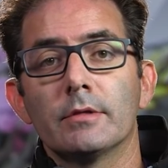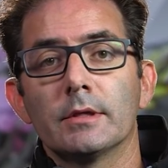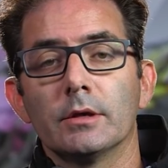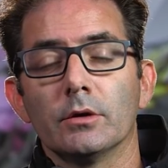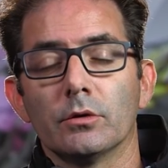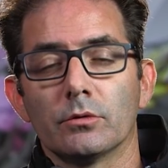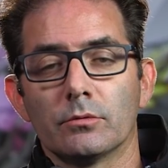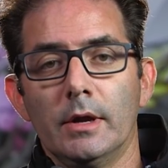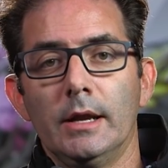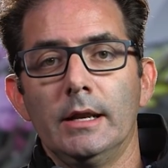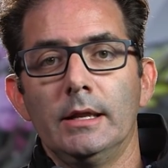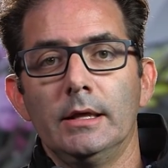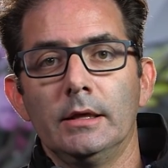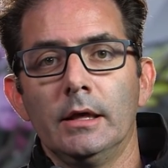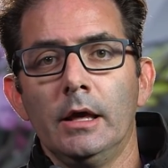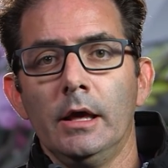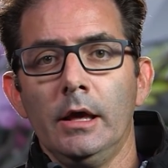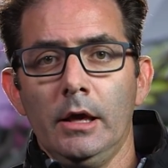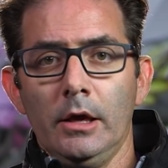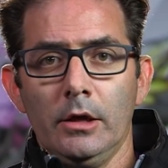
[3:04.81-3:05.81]
skill
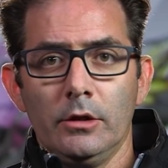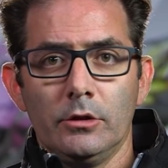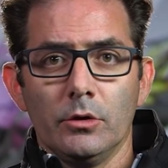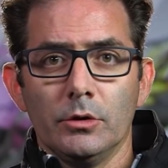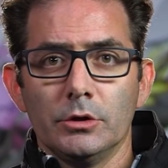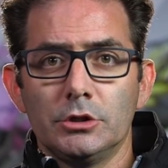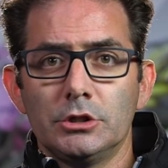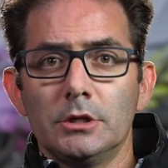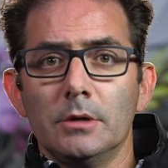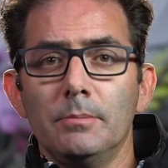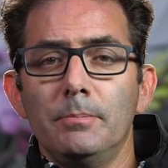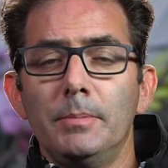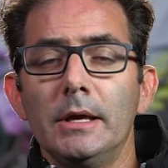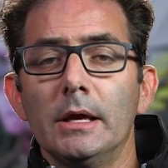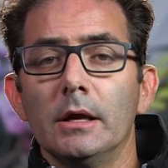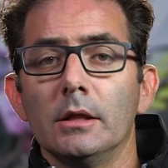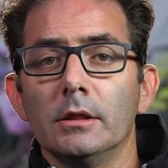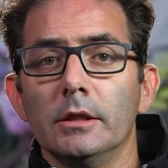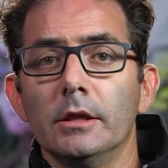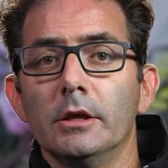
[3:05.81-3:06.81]
rating. So it should
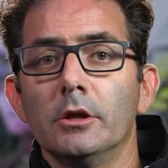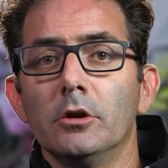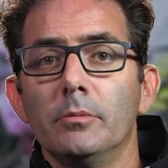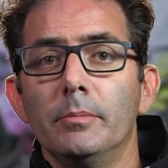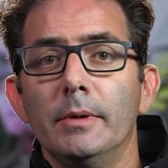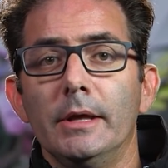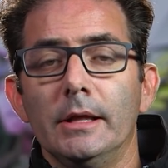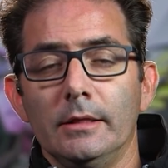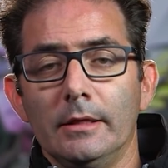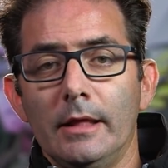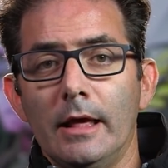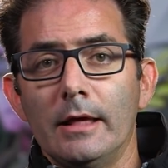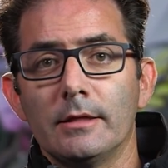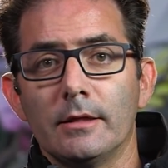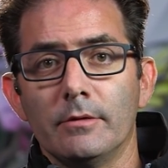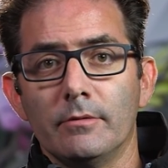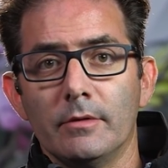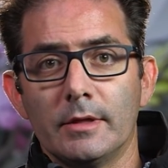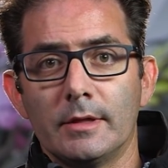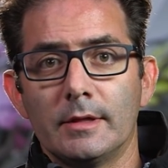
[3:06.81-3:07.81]
be a little bit
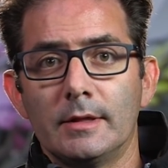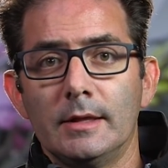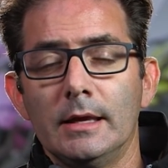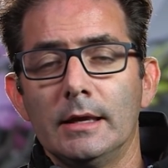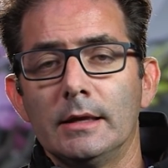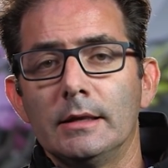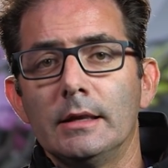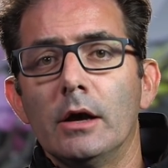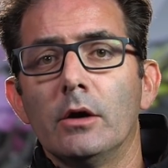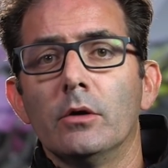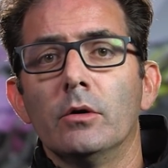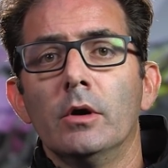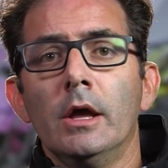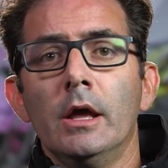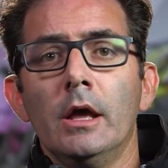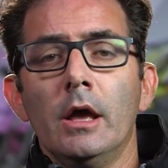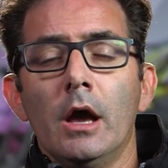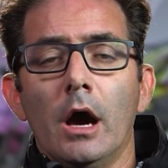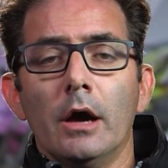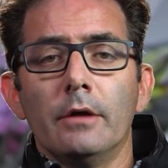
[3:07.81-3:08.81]
less of a sting. Now,
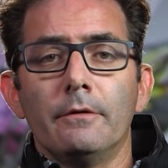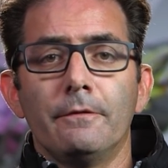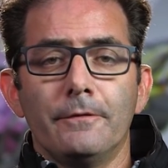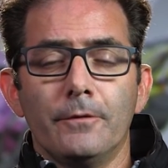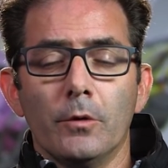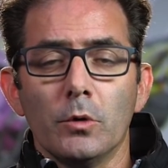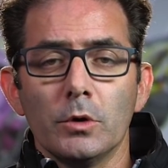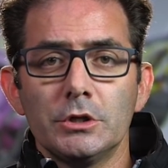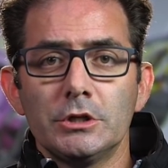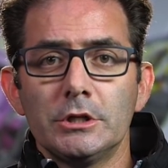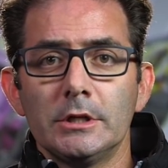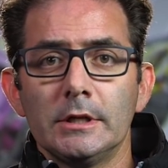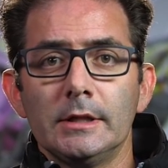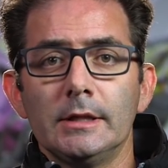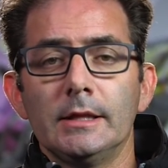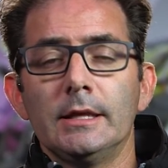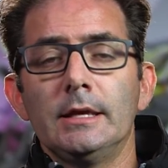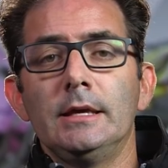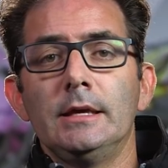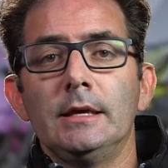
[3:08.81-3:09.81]

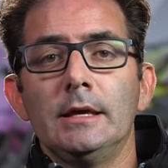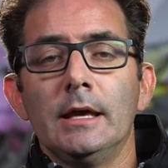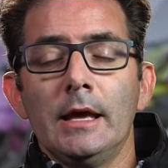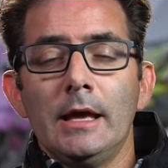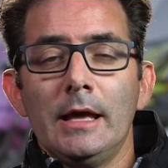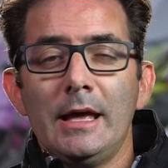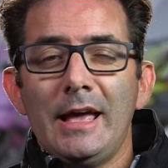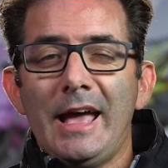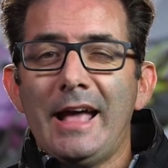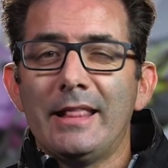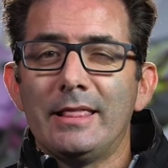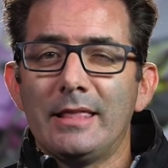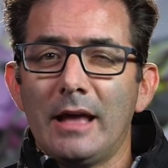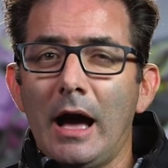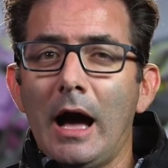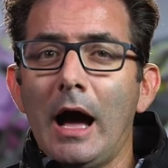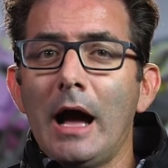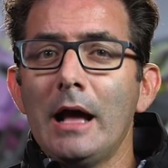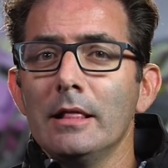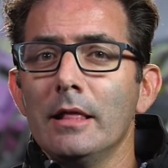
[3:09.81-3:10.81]
unfortunately, at the
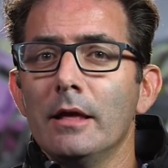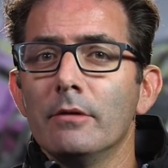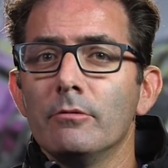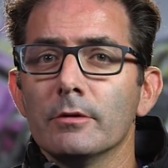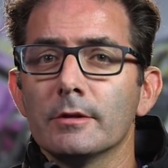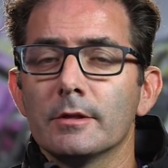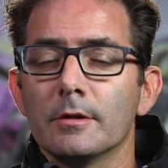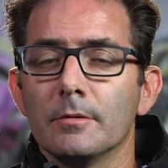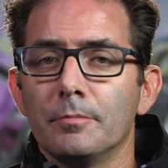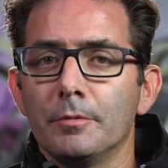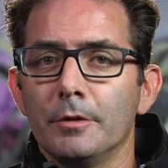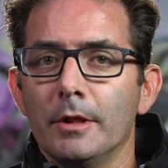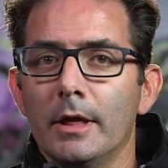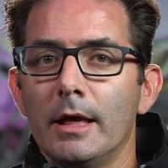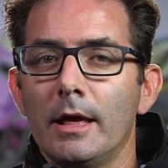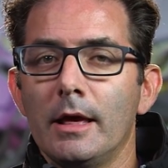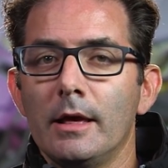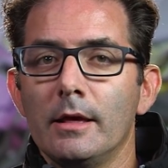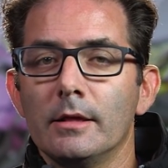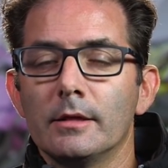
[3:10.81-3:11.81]
high levels of
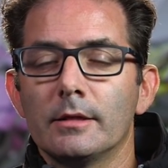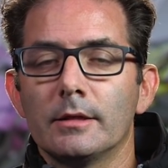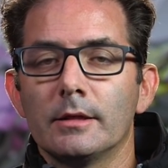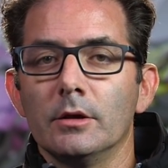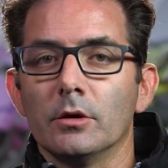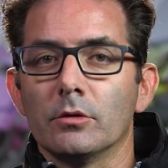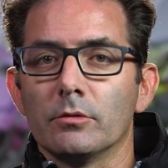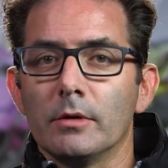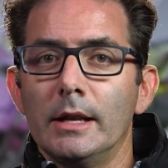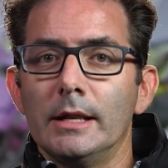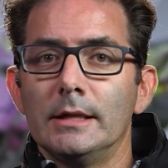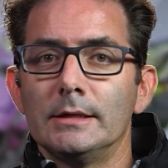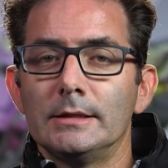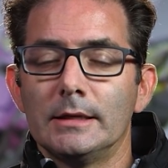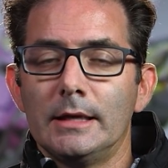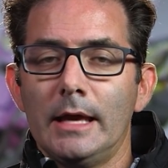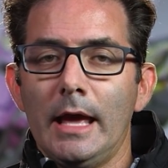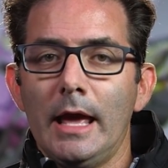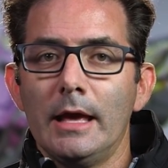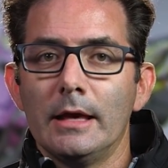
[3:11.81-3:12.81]
play, skill rating
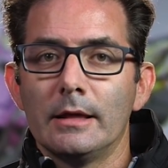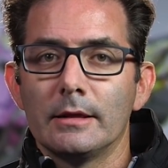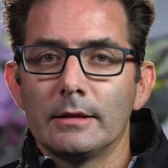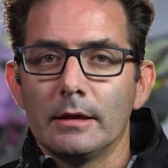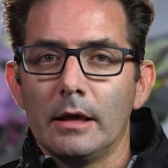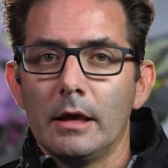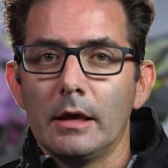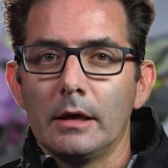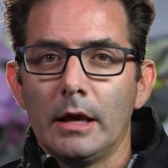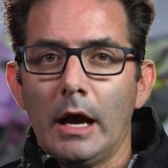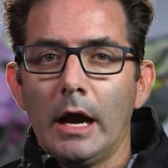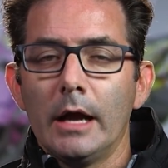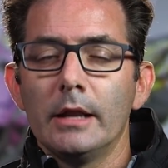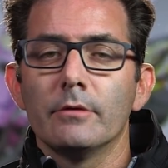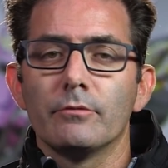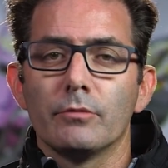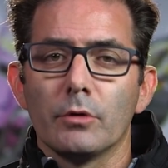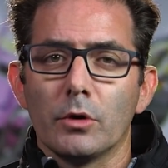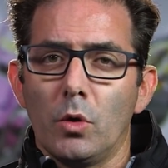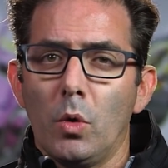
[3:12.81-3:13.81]
decay is kind
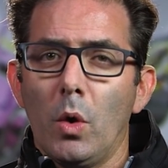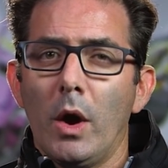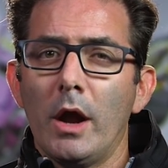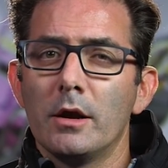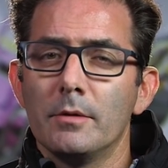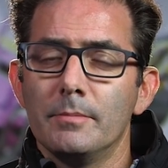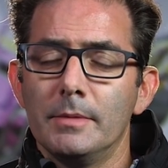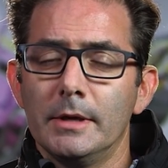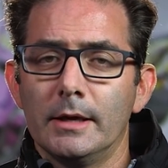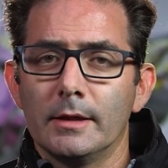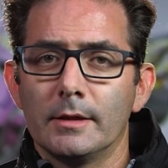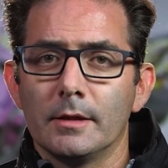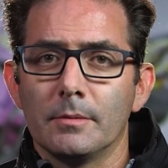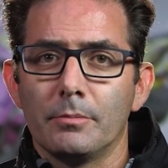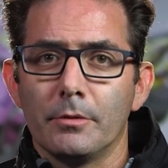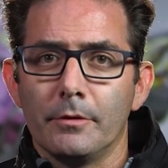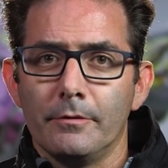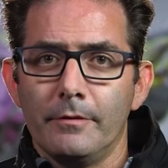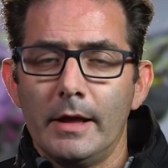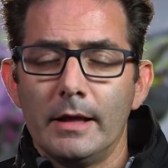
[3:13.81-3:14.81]
of required because
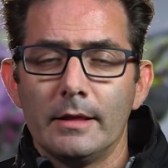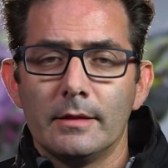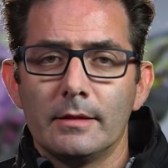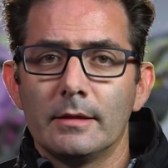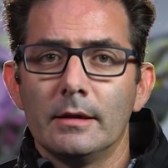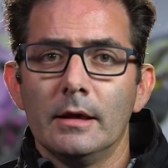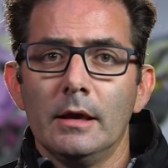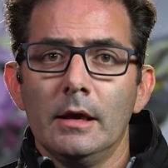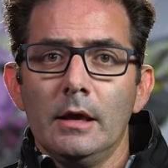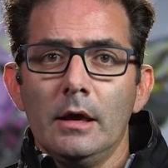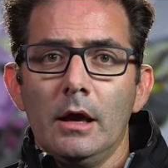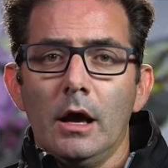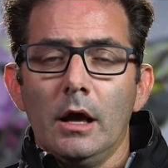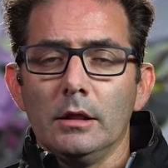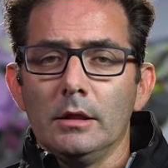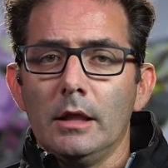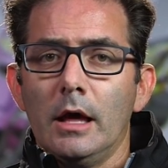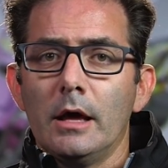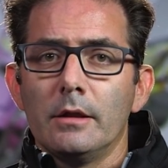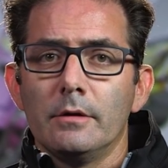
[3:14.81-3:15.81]
it prevents a
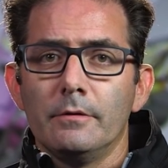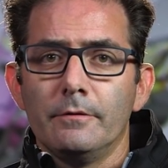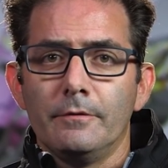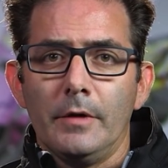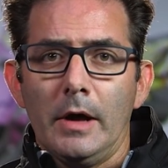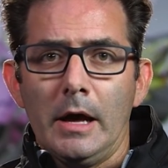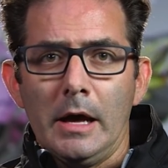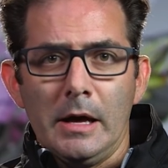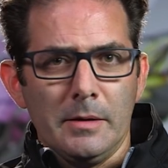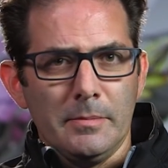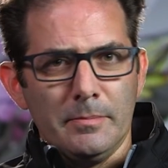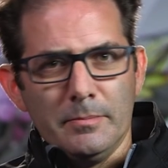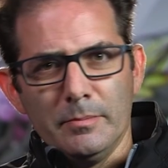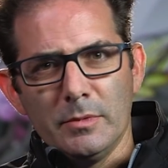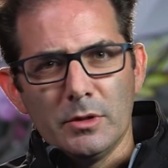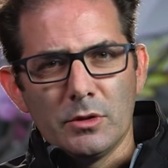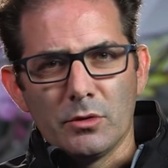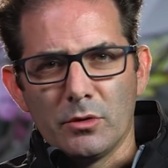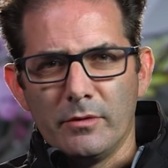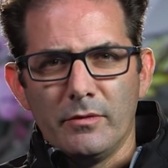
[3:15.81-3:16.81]
lot of
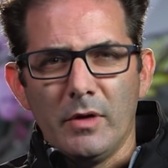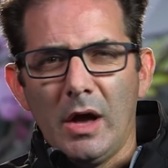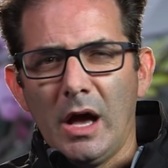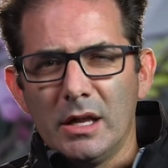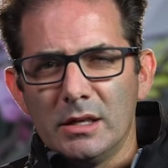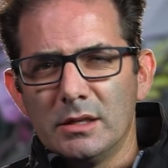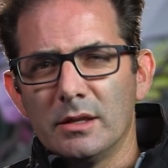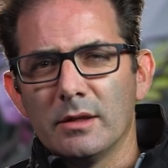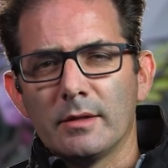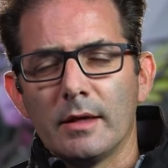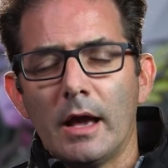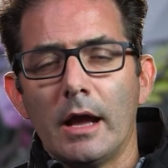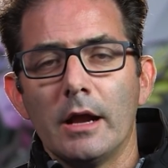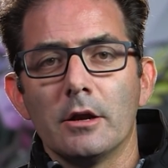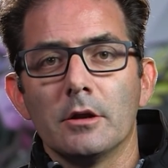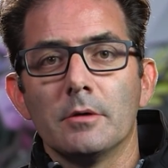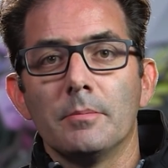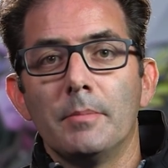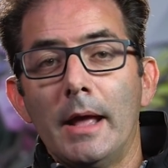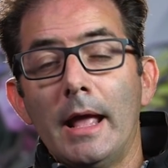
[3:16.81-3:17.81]
sort of
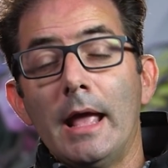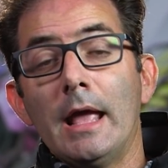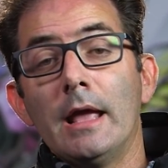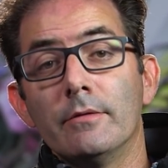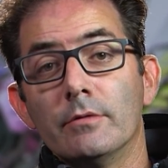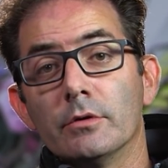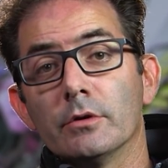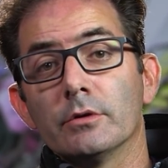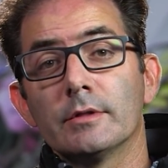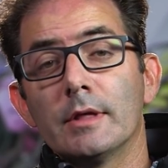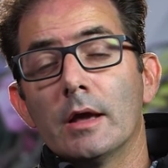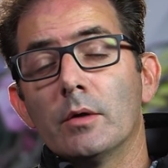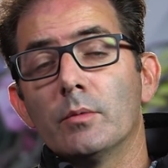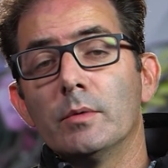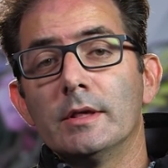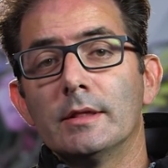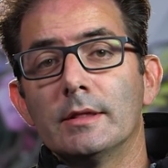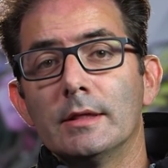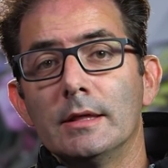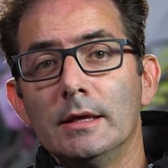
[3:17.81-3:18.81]
undesired behaviors that
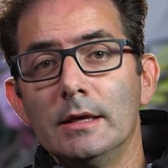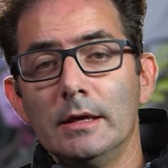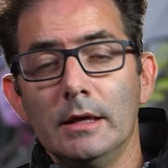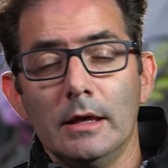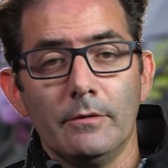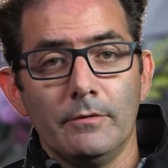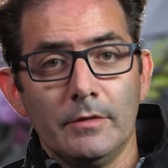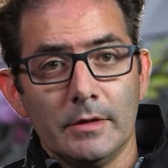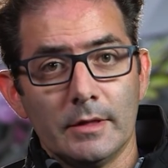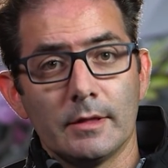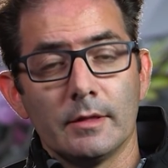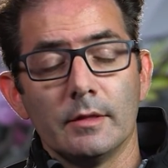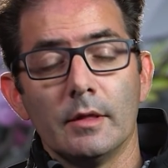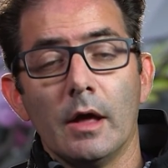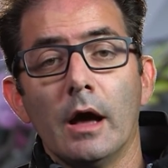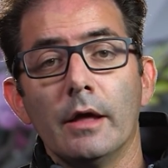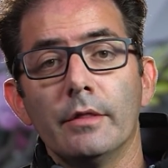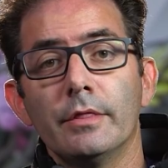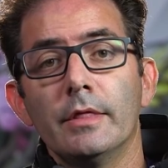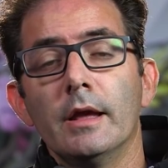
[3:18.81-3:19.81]
we see if it's
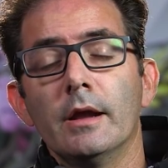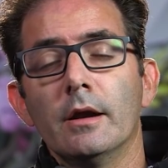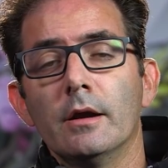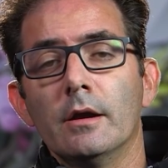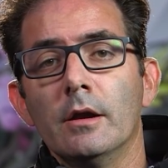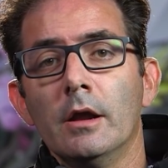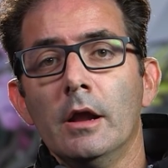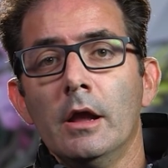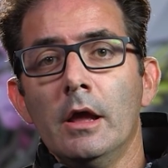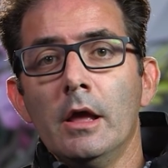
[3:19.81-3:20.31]
not there.